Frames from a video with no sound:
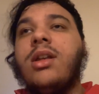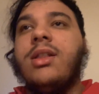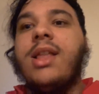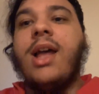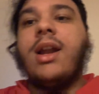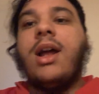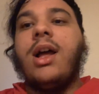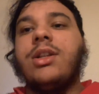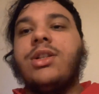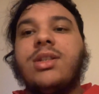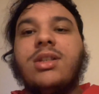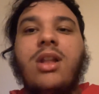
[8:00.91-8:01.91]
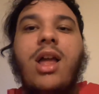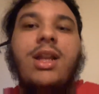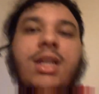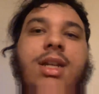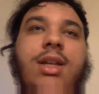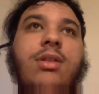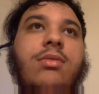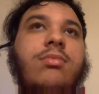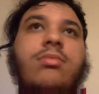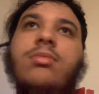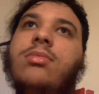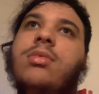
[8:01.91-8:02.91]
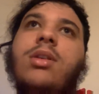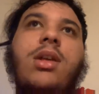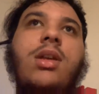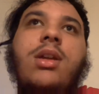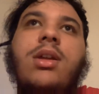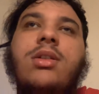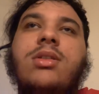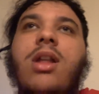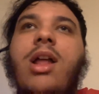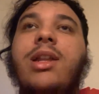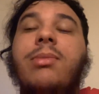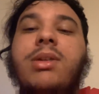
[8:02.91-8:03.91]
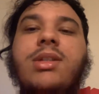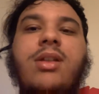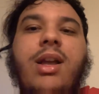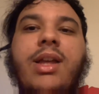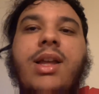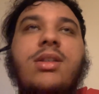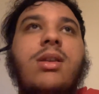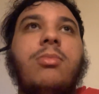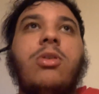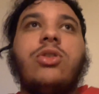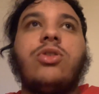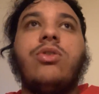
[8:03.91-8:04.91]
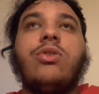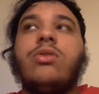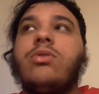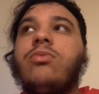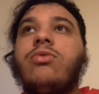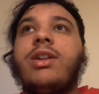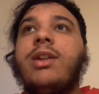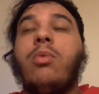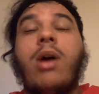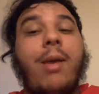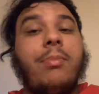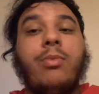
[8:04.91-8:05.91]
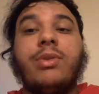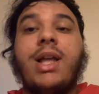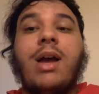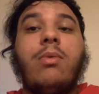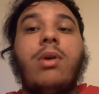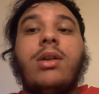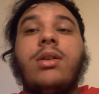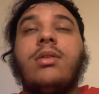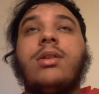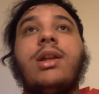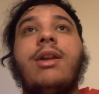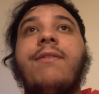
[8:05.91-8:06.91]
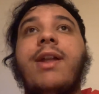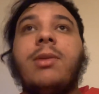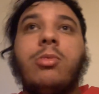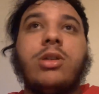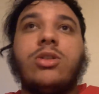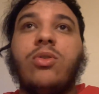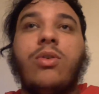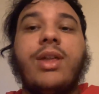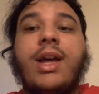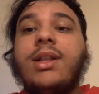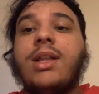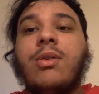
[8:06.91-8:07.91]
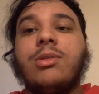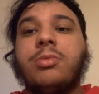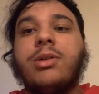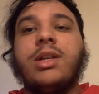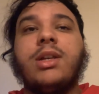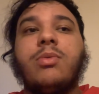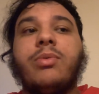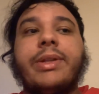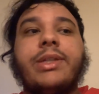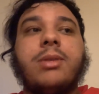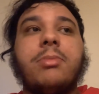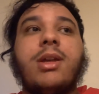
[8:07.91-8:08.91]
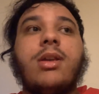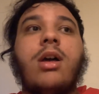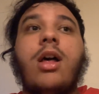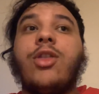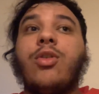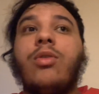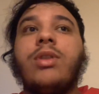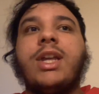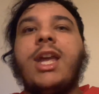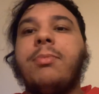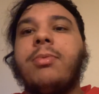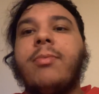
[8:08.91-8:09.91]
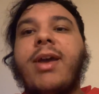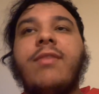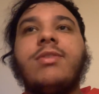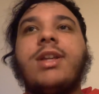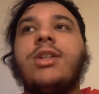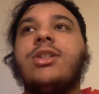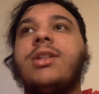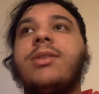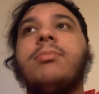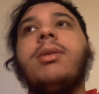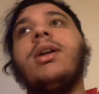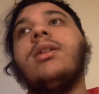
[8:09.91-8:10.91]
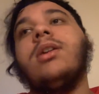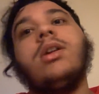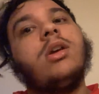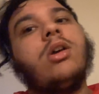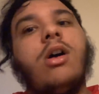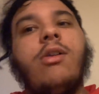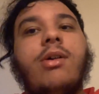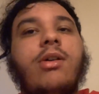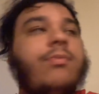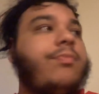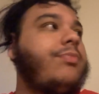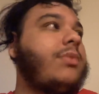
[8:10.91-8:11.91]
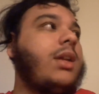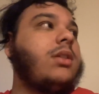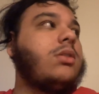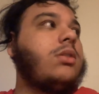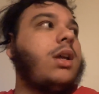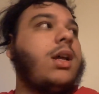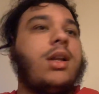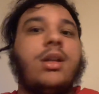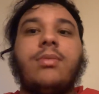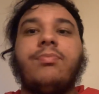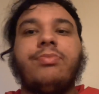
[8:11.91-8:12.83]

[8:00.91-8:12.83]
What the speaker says: that just slightly missed, I guess. I'm not sure really what happened with that one. If anybody saw that, that was pretty weird to me. I thought the keeper may have touched him, but oh well, it's a